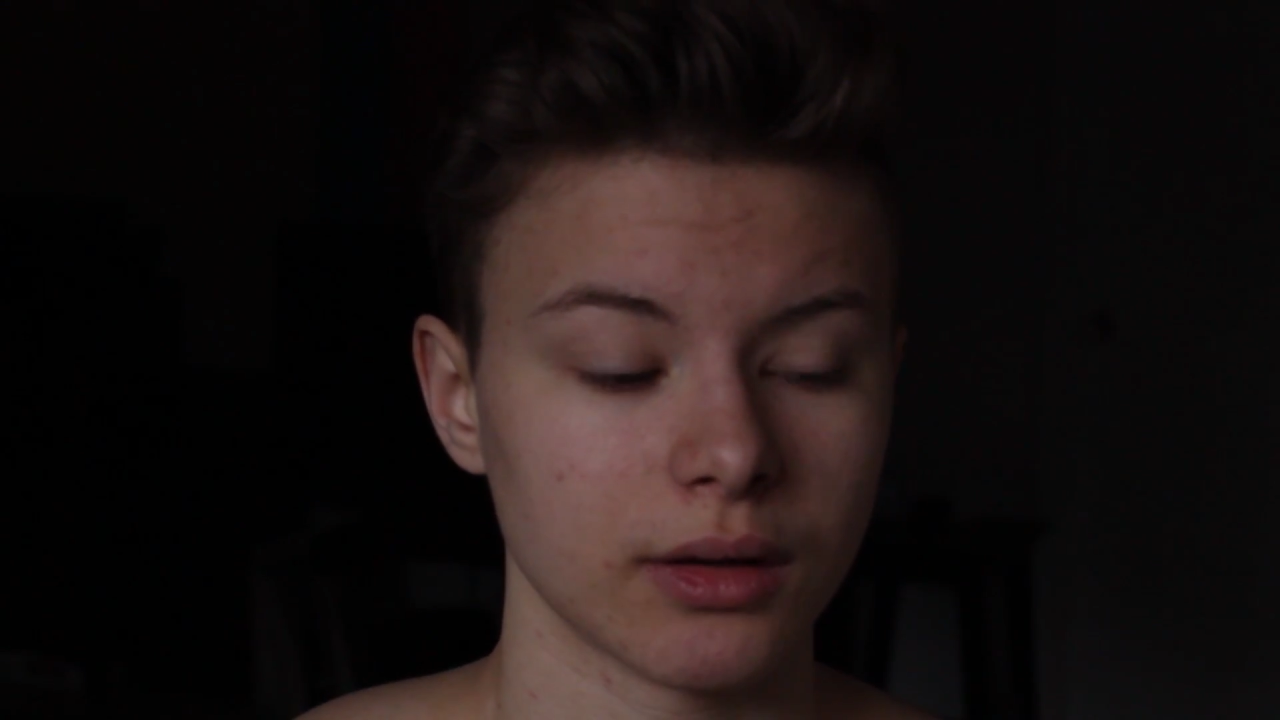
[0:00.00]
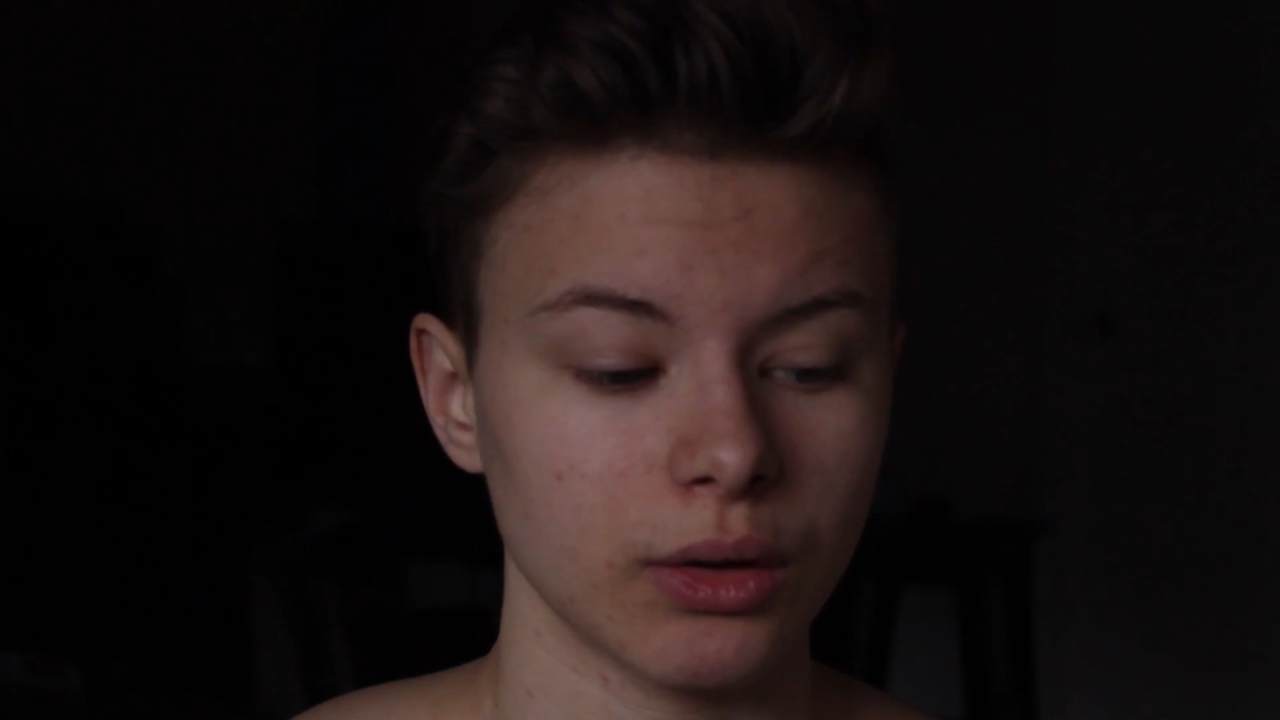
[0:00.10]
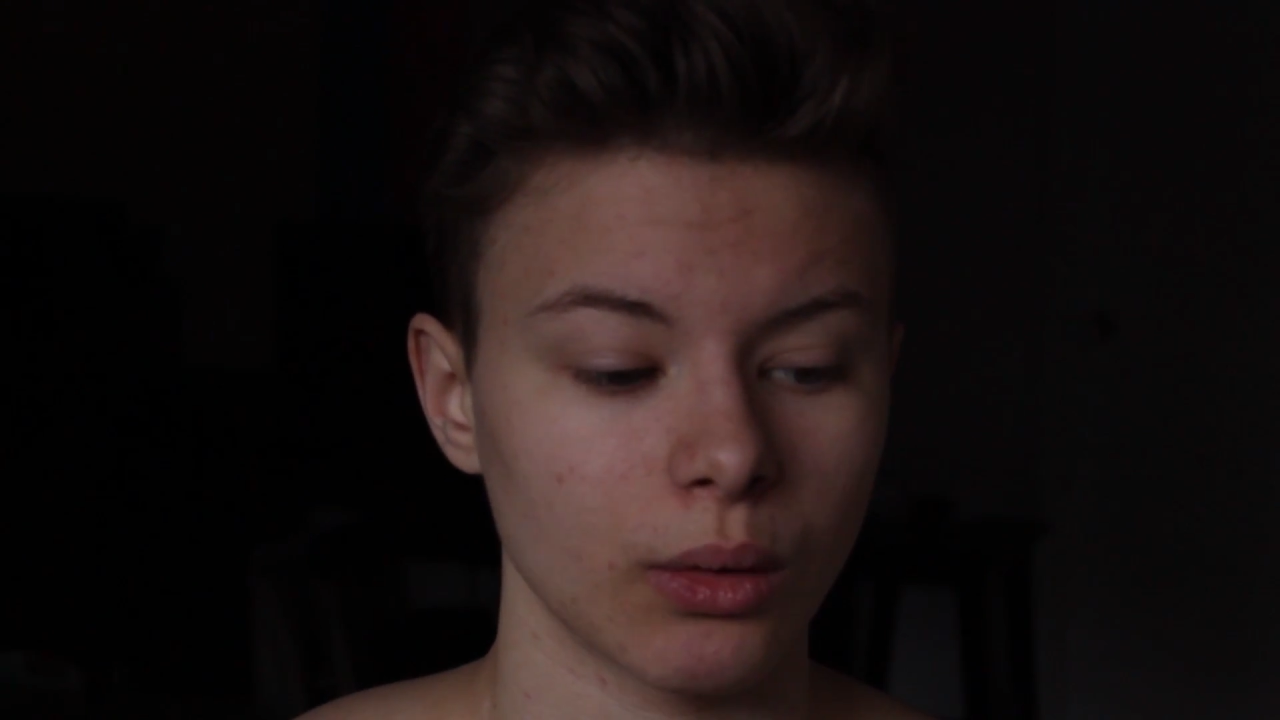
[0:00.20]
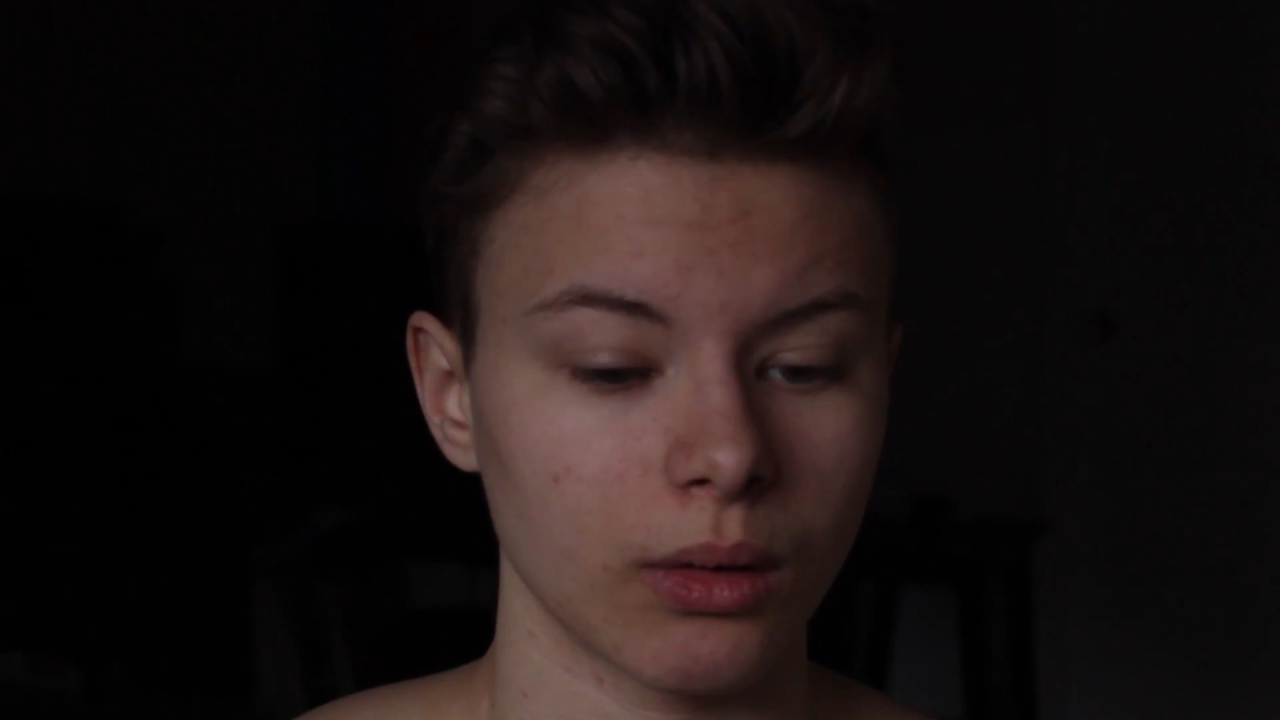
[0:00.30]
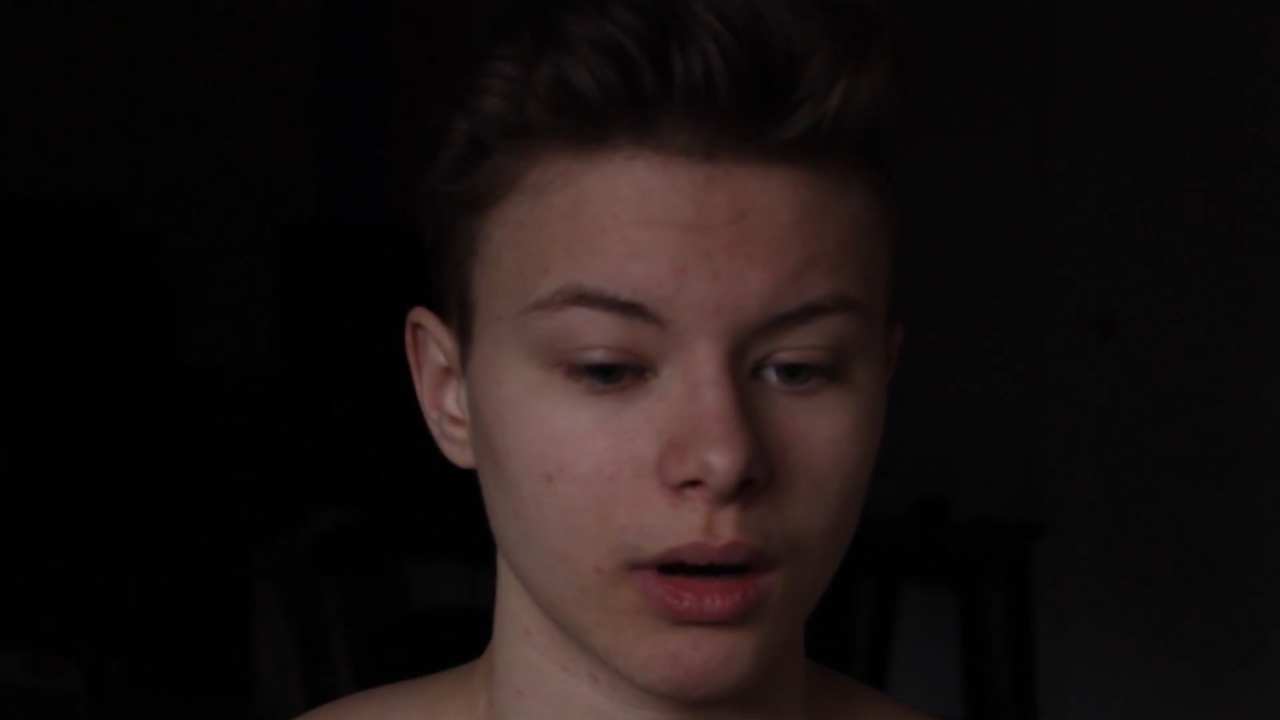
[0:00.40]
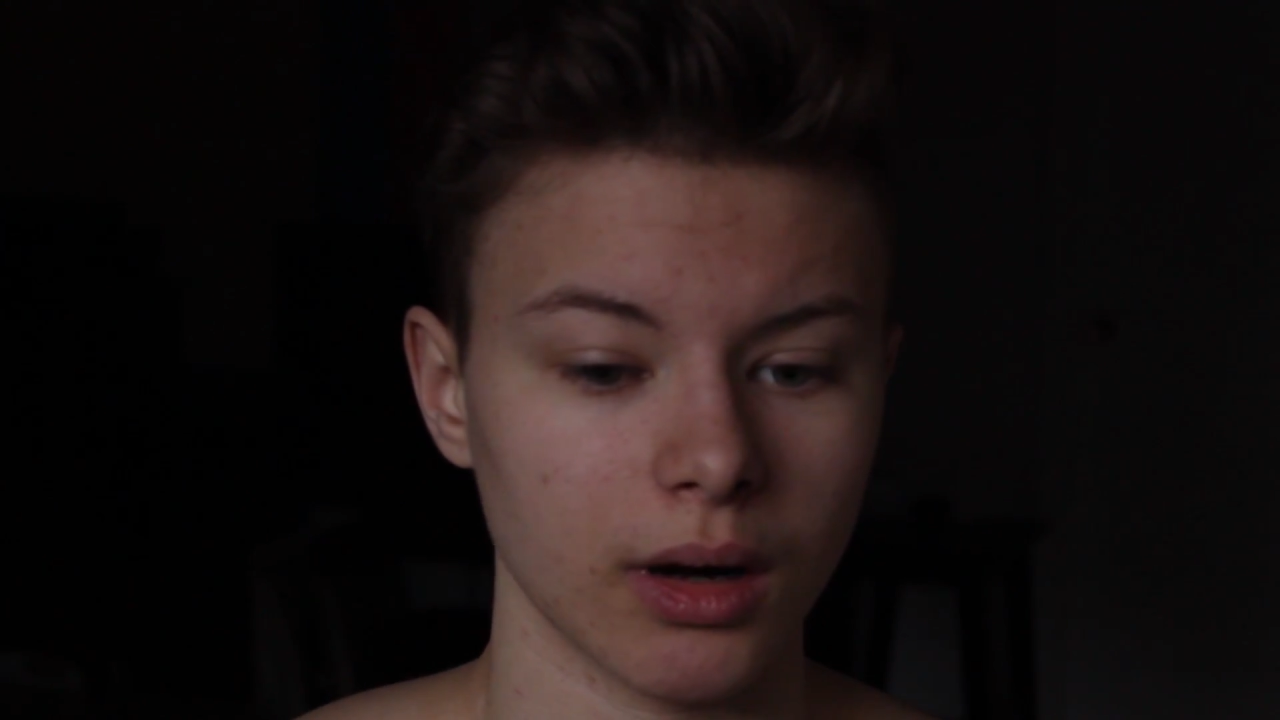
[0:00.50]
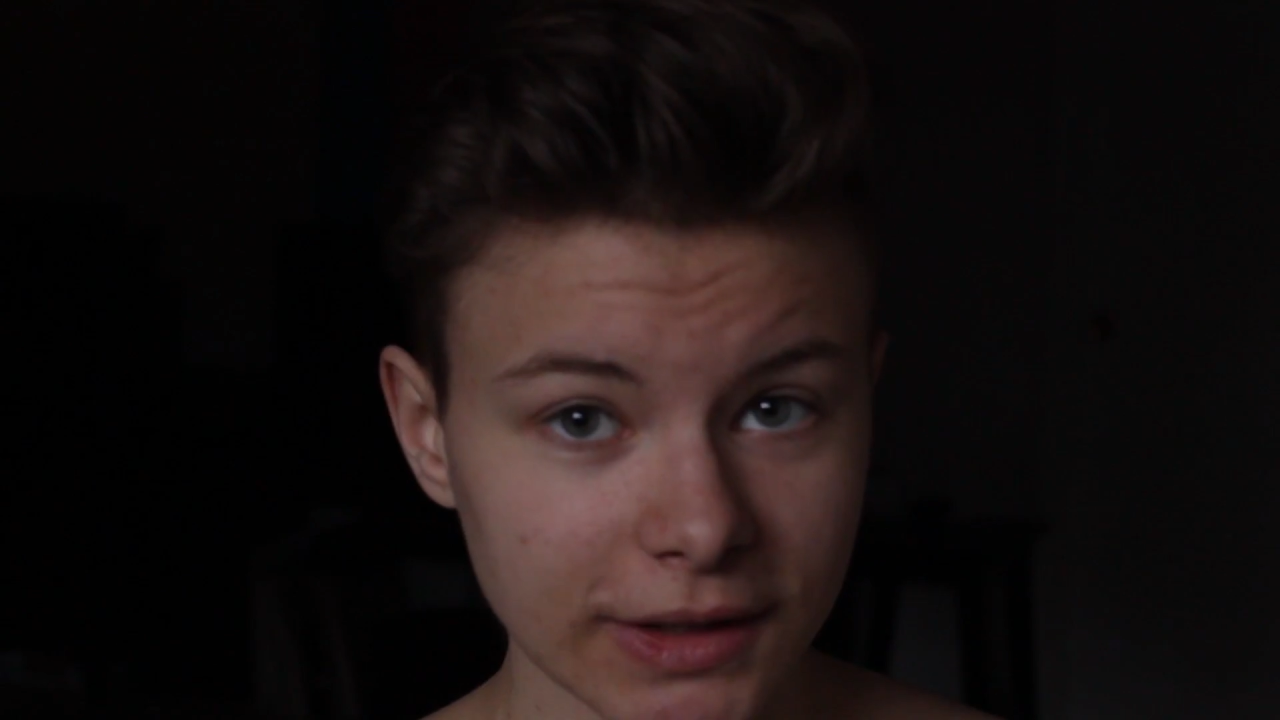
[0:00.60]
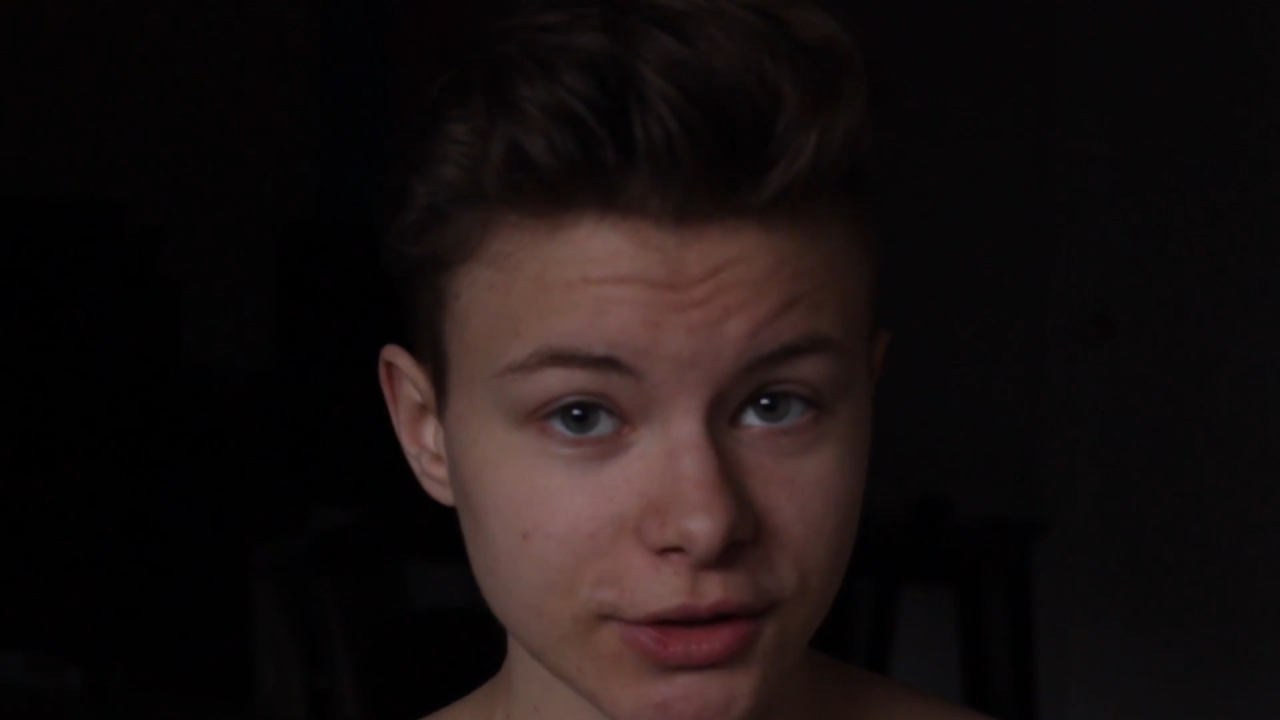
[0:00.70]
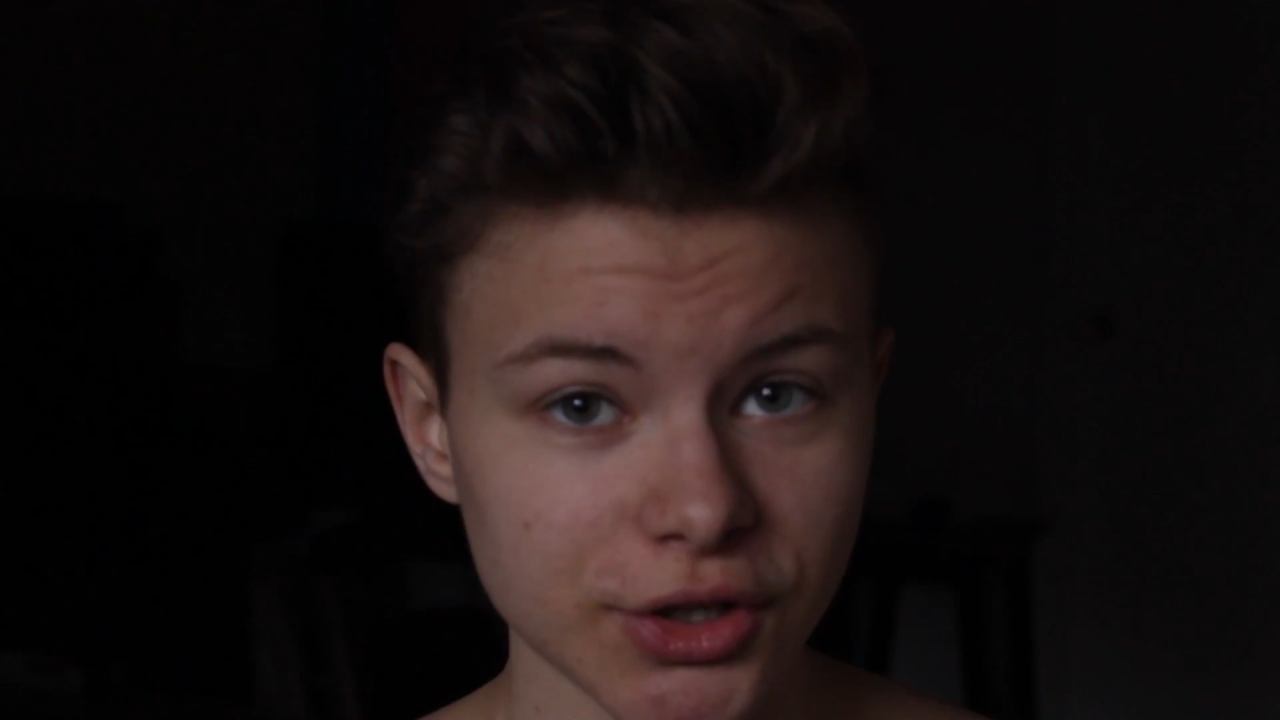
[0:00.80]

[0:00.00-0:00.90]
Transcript: your